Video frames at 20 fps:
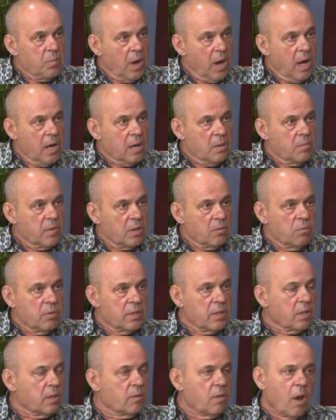bottom. It
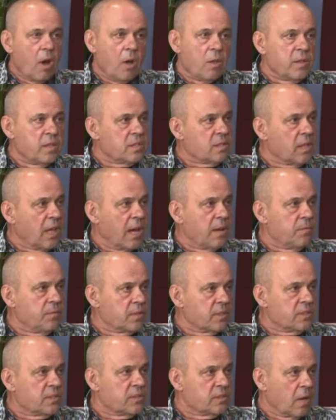would all this life
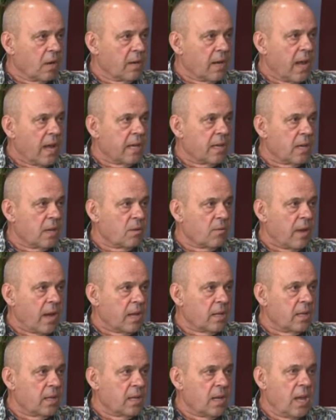would start hanging
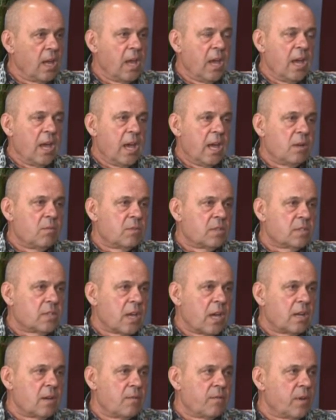around it, and it was
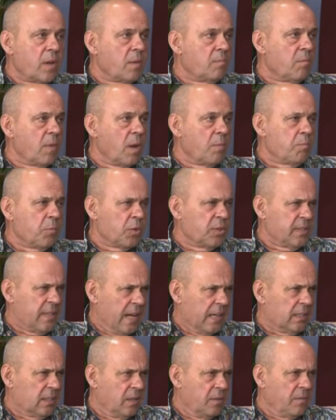kind of a, a
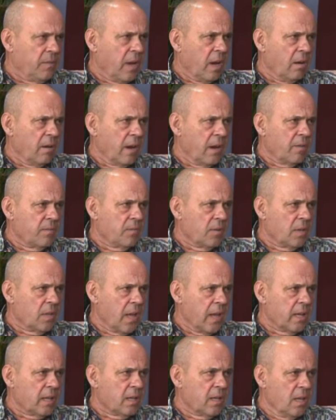protective area for mm-hmm.
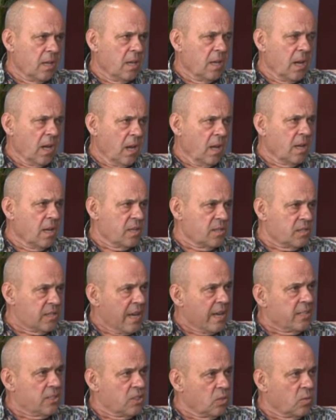like a, a
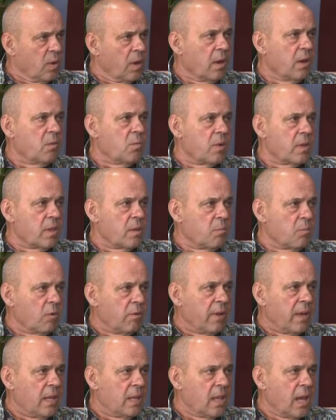sanctuary where the
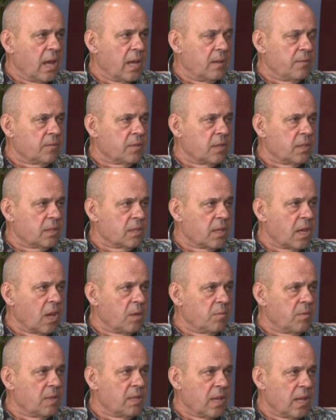marine life could
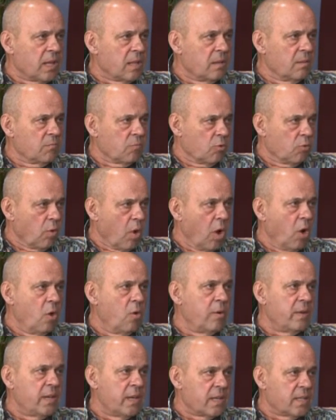come and eh,
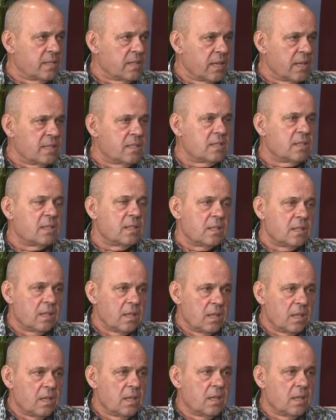grow and exist and